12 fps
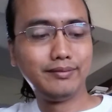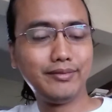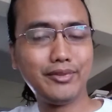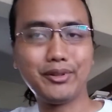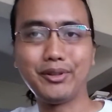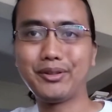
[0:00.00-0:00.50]

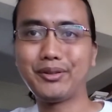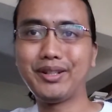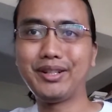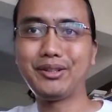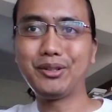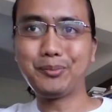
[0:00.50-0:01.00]
so it's
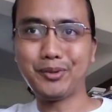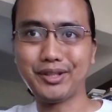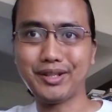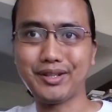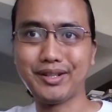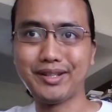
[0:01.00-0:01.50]
already two
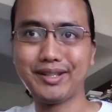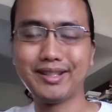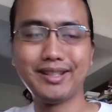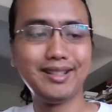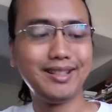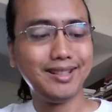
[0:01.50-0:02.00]

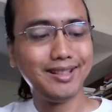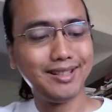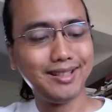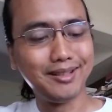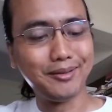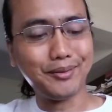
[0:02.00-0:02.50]
positions
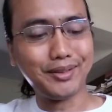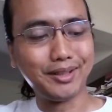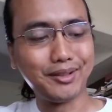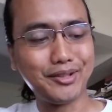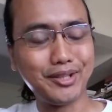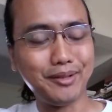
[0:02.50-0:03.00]
with a
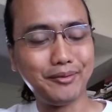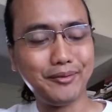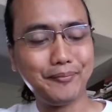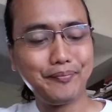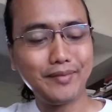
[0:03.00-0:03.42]
little shift,